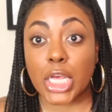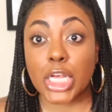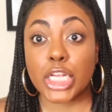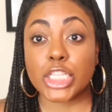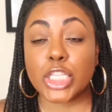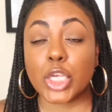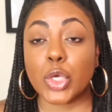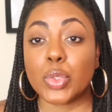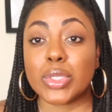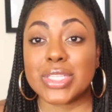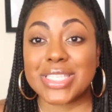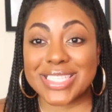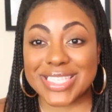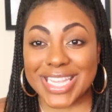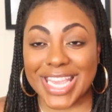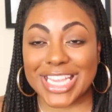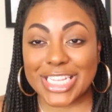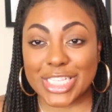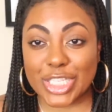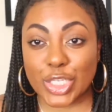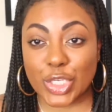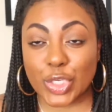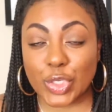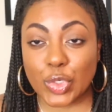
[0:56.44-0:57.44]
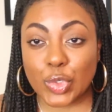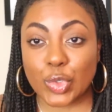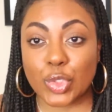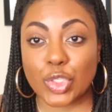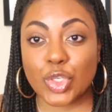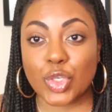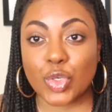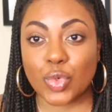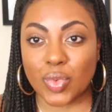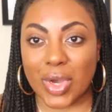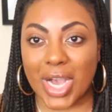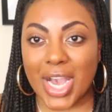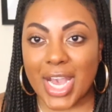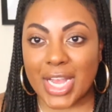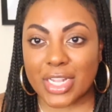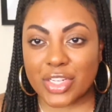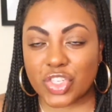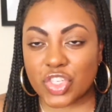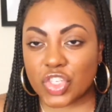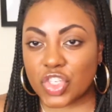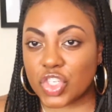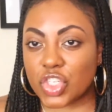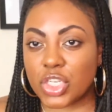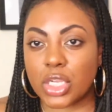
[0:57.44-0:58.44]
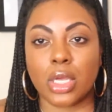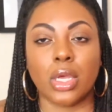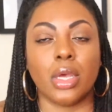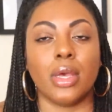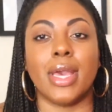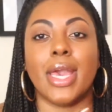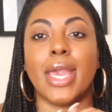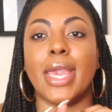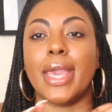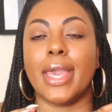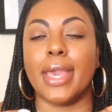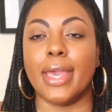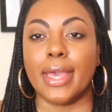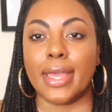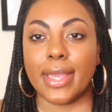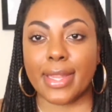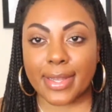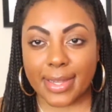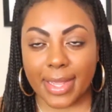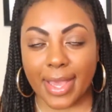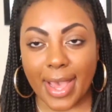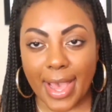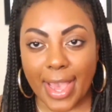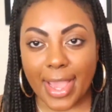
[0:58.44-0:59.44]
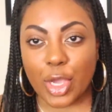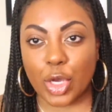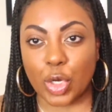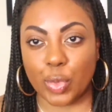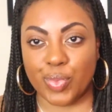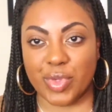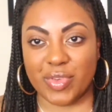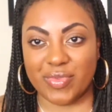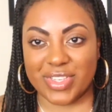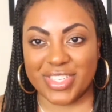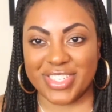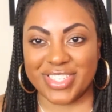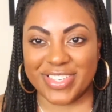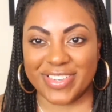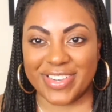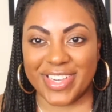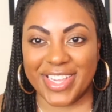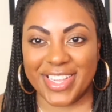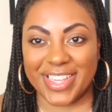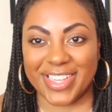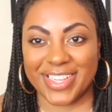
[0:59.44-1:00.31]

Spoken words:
So stay tuned to watch, and I hope you enjoy.